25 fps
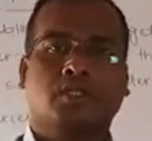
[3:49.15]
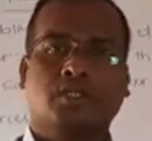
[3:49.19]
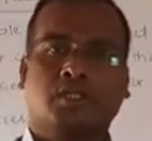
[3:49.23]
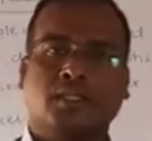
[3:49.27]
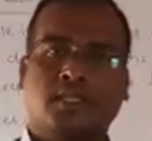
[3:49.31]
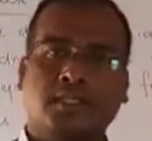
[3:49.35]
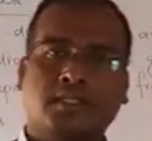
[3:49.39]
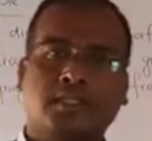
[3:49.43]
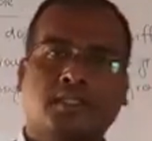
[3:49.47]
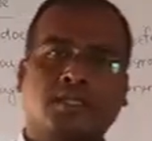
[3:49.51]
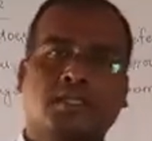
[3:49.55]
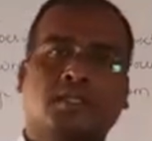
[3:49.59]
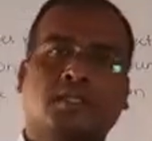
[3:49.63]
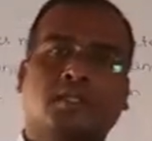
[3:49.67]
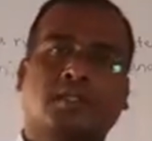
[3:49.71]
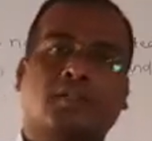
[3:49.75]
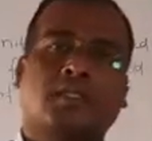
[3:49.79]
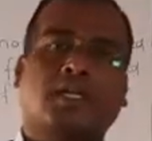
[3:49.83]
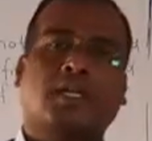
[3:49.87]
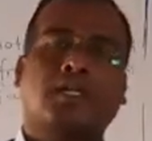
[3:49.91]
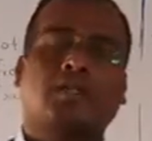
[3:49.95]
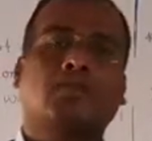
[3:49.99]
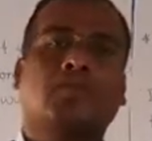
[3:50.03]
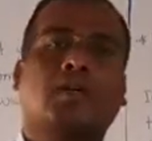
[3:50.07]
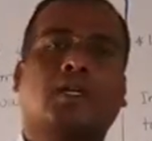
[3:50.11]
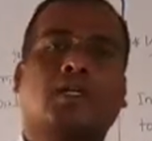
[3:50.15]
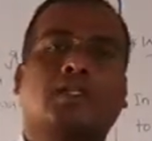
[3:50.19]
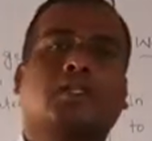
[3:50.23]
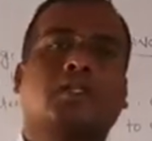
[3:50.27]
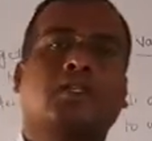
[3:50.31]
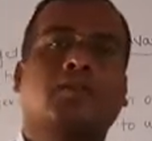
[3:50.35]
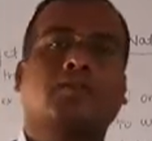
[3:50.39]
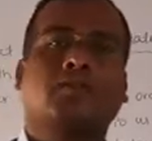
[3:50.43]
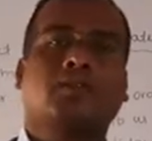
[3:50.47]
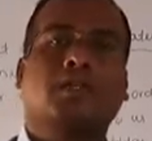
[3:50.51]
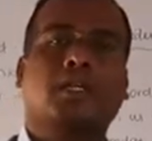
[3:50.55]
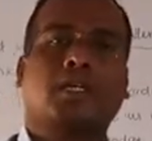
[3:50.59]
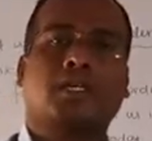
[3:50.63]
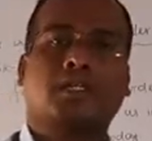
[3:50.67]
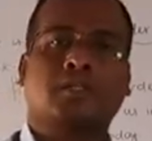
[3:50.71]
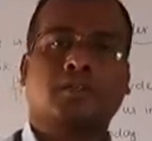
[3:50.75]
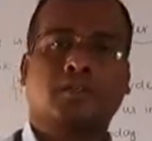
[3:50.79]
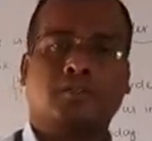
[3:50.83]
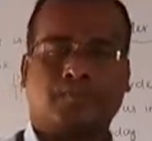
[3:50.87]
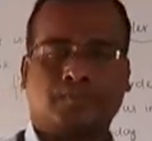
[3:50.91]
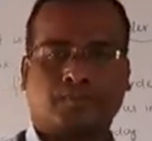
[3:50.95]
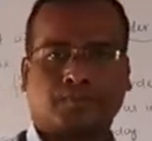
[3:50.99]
Yes, that water we are